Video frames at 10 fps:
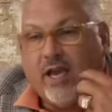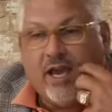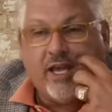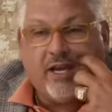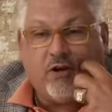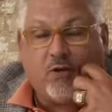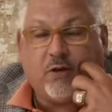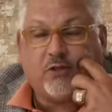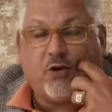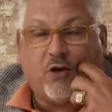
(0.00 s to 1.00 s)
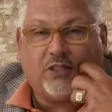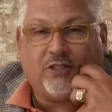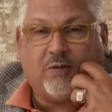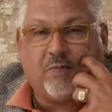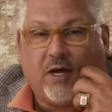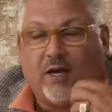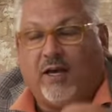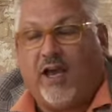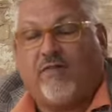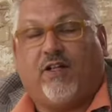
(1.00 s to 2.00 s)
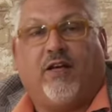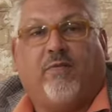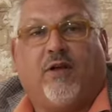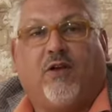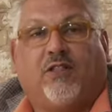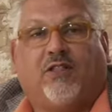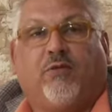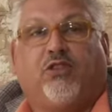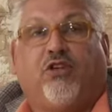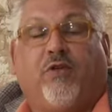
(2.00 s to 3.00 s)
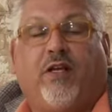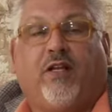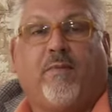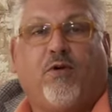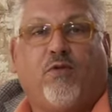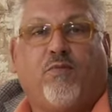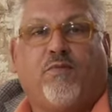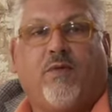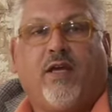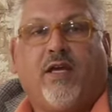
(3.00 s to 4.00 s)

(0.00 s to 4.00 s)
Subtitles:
and it almost cost them heavily, because it was during the boom